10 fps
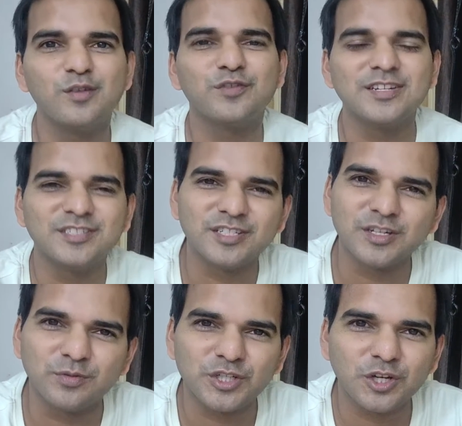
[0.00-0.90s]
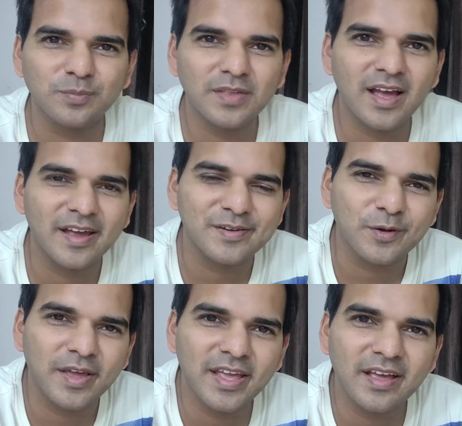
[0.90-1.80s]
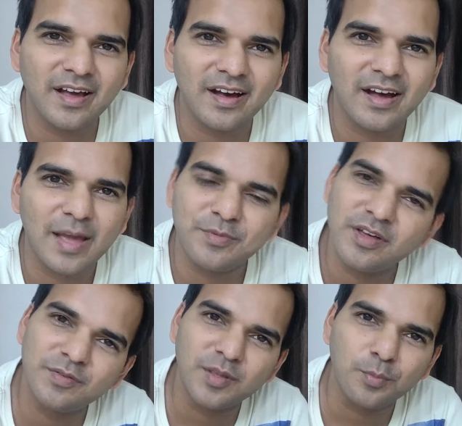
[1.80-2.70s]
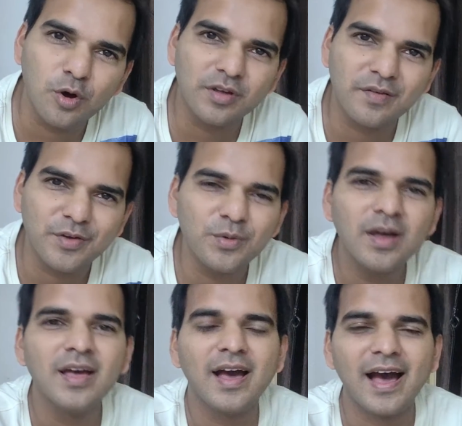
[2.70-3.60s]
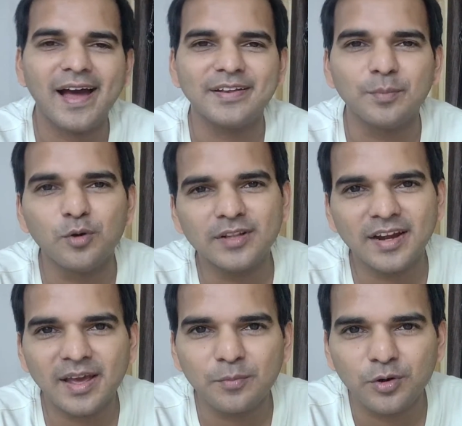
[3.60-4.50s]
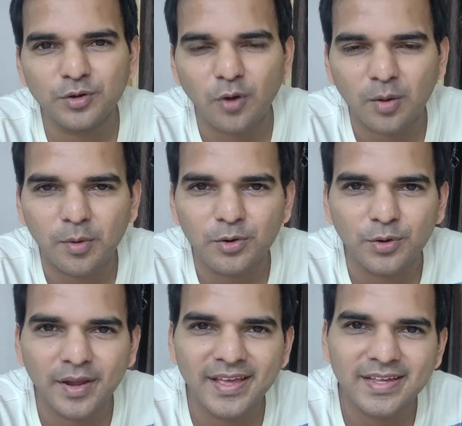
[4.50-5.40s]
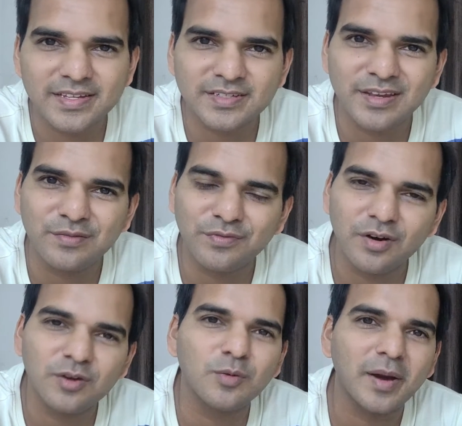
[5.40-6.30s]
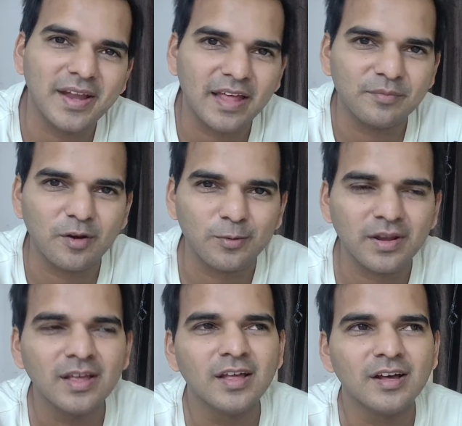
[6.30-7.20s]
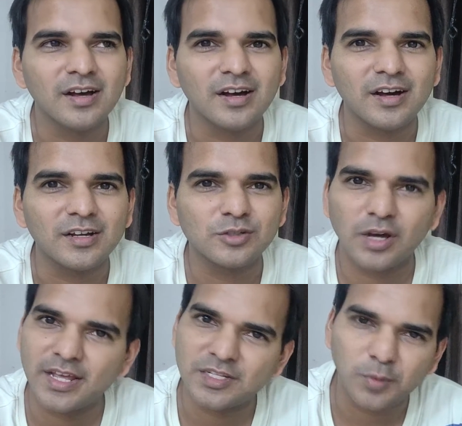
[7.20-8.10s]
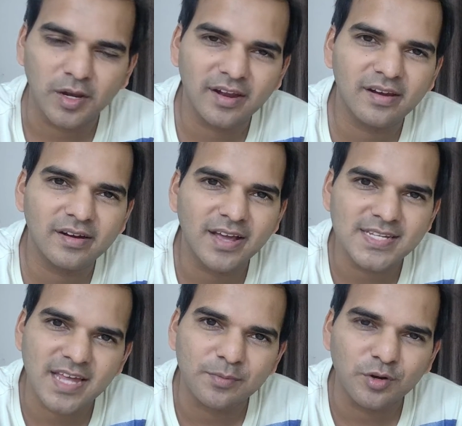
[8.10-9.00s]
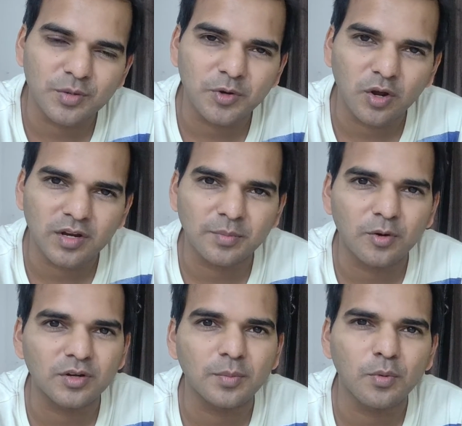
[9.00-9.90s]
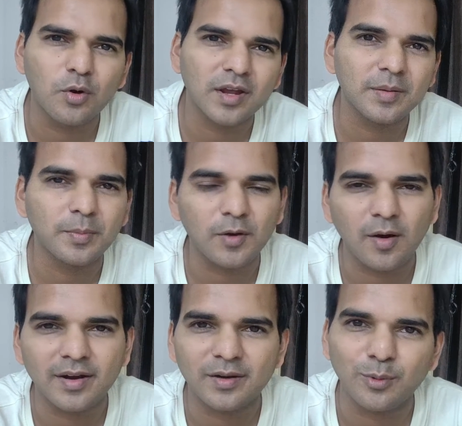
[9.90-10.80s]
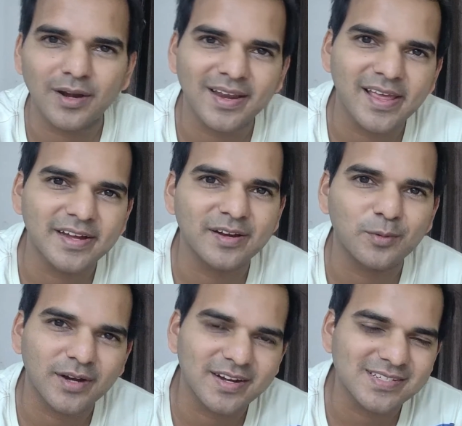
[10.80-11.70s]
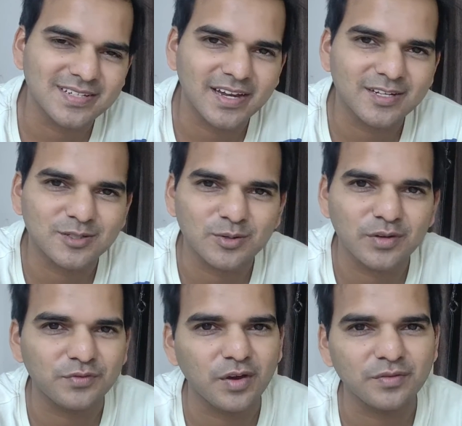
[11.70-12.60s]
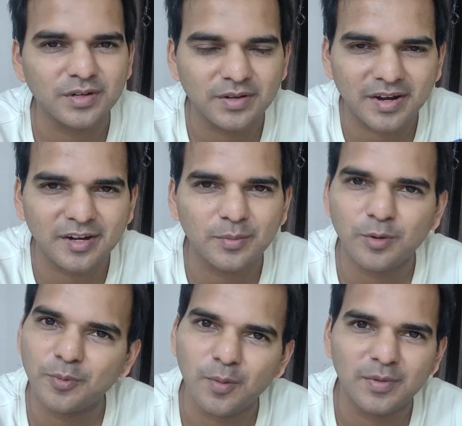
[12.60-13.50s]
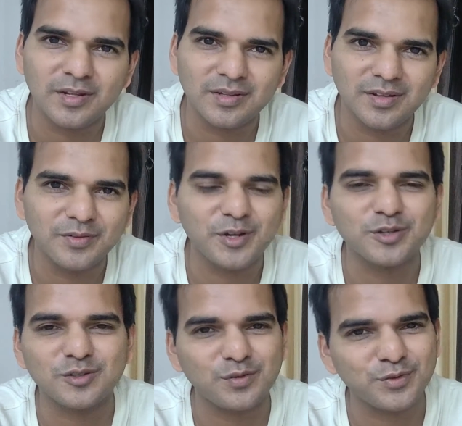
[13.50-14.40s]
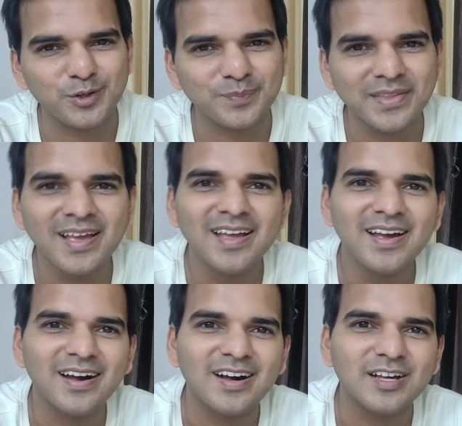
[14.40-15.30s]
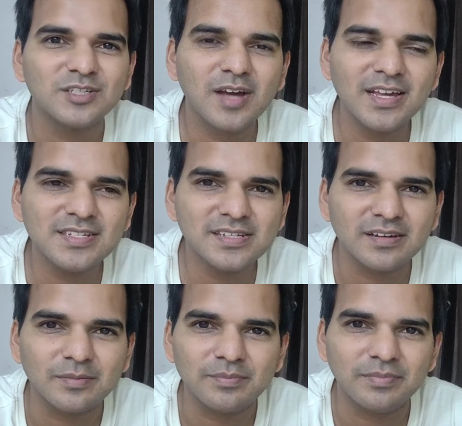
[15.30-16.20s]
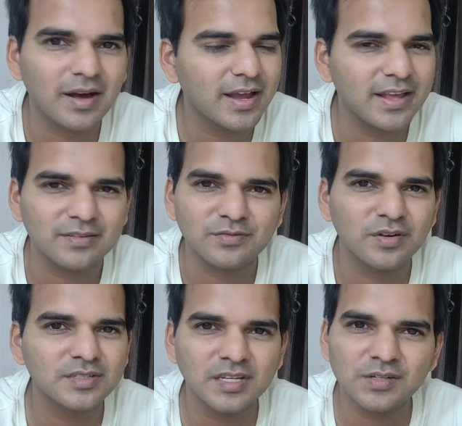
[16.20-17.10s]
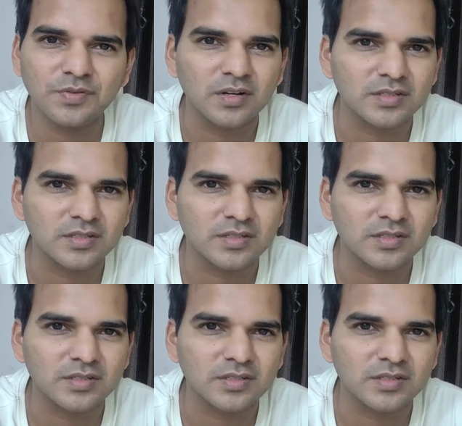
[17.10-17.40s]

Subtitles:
Hello friends, this is Rishi Gupta and today I'm here with a book review, and the book that I'm going to talk about today is Inferno by Dan Brown. So again, spoiler alert guys, I'm going to be talking about the book and plot and what I liked and what I disliked. So if you haven't read the book, probably the video is not for you. So guys, again, first things